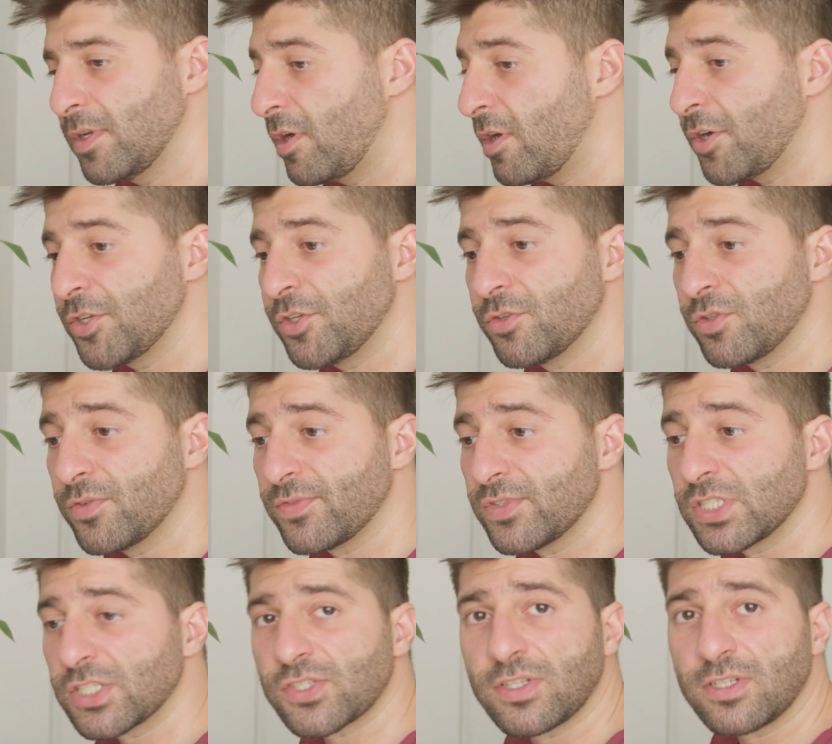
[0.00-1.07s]

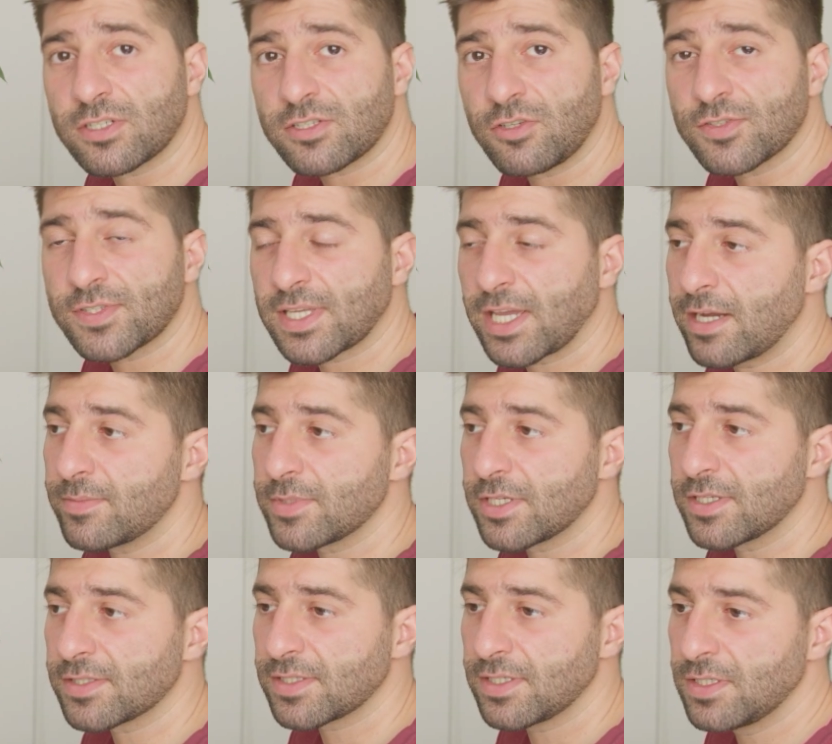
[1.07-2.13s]
universal across
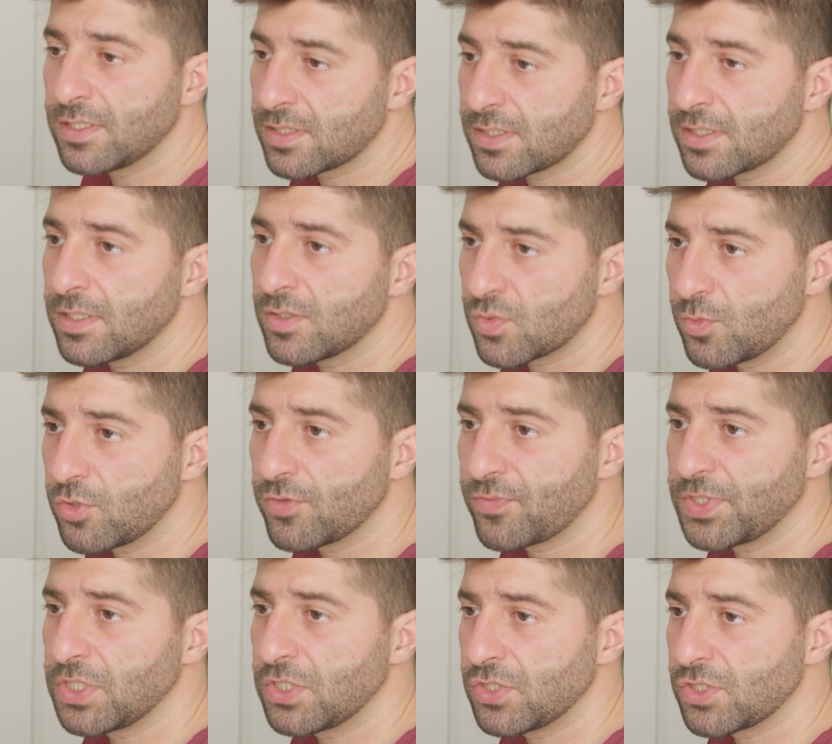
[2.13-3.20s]
cameras. It's more of
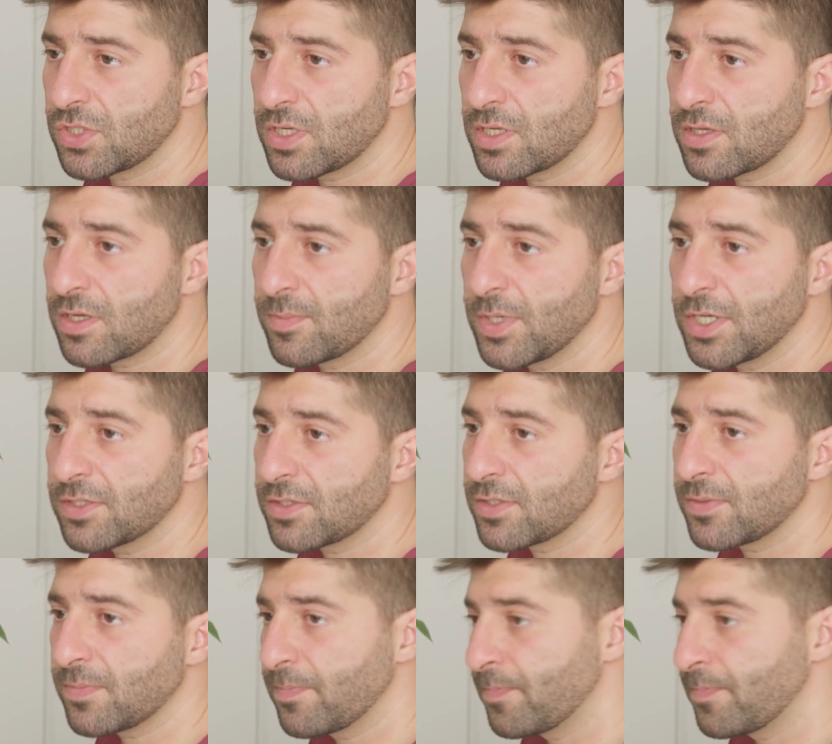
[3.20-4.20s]
an engineering bit.